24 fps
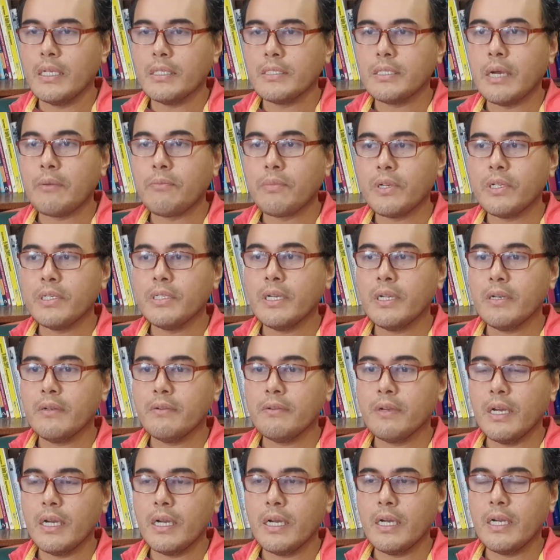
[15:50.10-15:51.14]

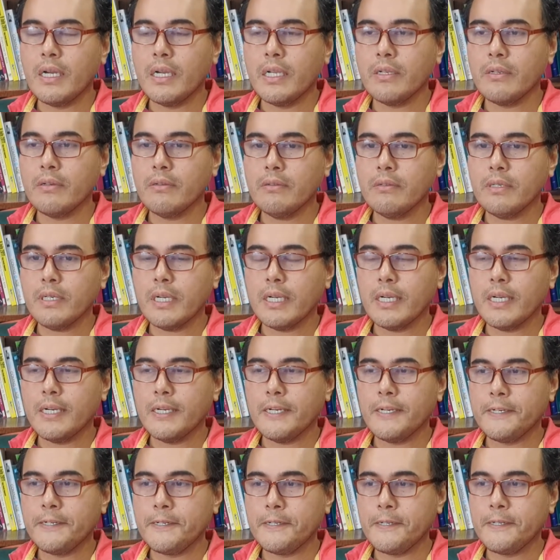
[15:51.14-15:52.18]
religion, I
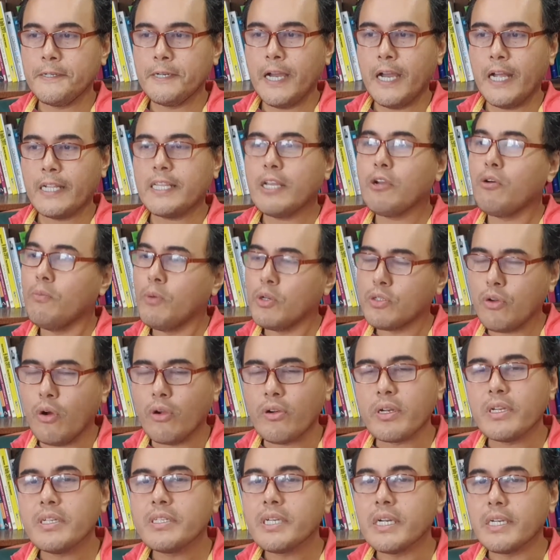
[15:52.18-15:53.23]
think almost all
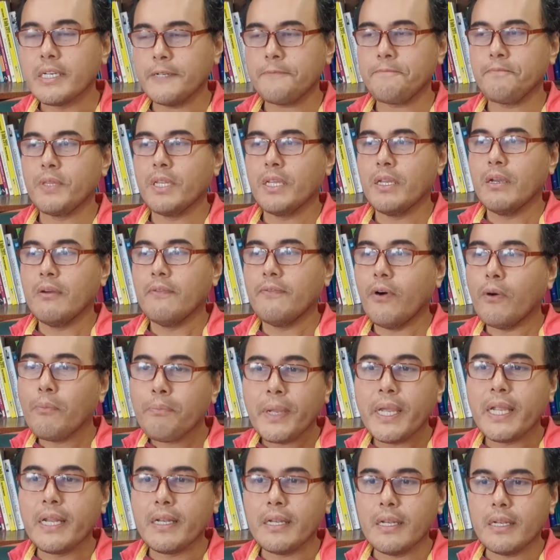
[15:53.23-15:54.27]
religion
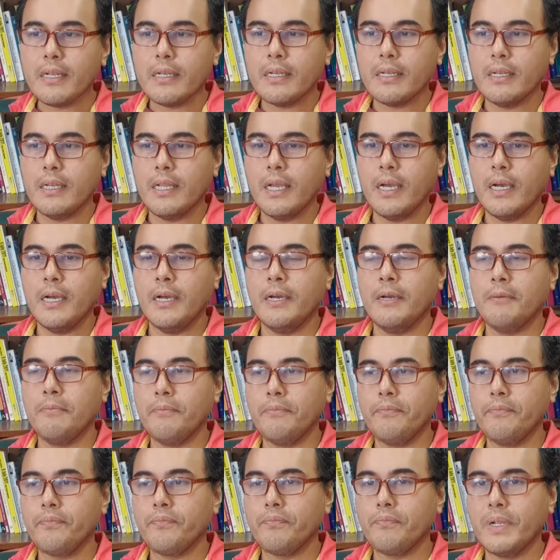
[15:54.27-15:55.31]
forbid their
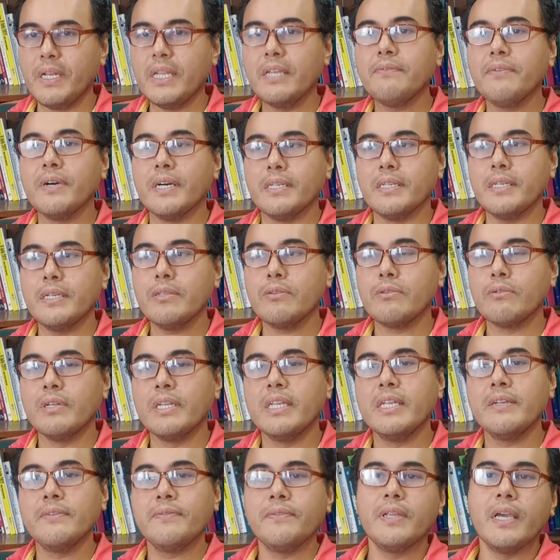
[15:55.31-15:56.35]
believer to
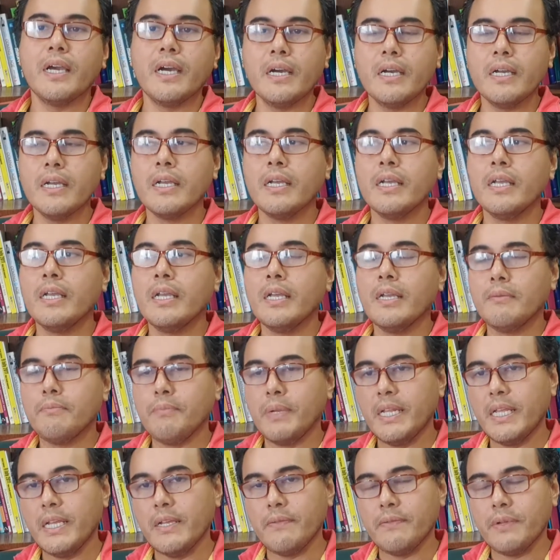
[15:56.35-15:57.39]
leave their
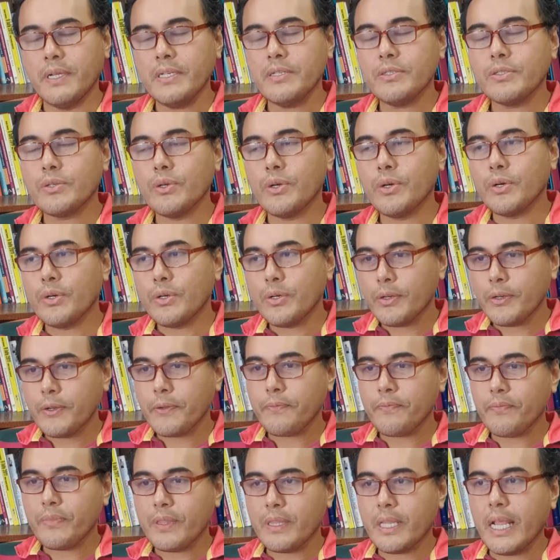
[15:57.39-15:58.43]
belief. So
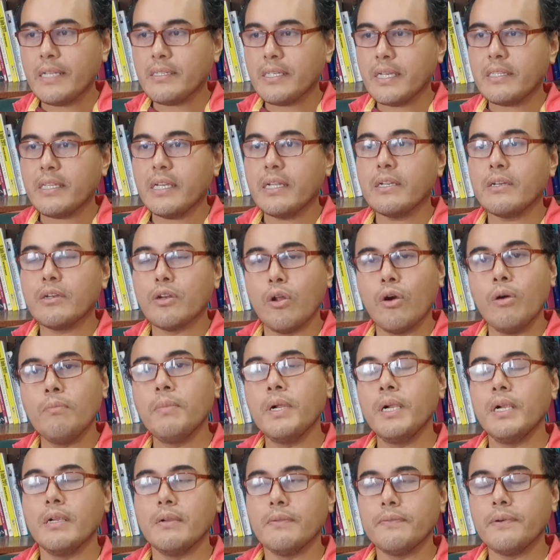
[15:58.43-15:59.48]
that's I think
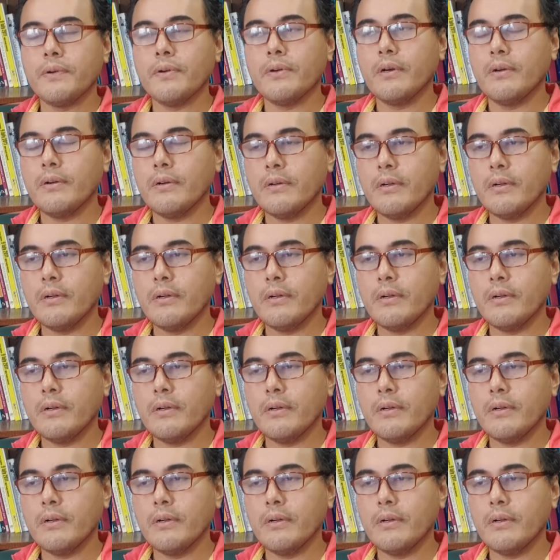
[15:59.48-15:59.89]
normal for